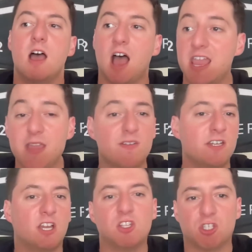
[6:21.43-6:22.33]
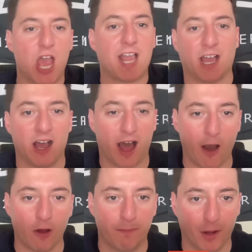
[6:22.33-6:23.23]
Even Gonzaga, I
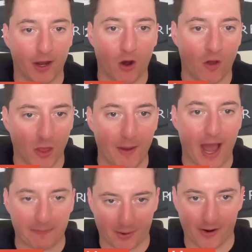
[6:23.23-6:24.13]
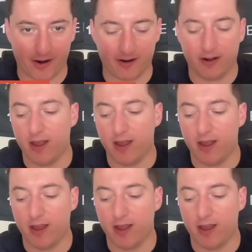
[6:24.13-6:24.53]
would put on the back burner.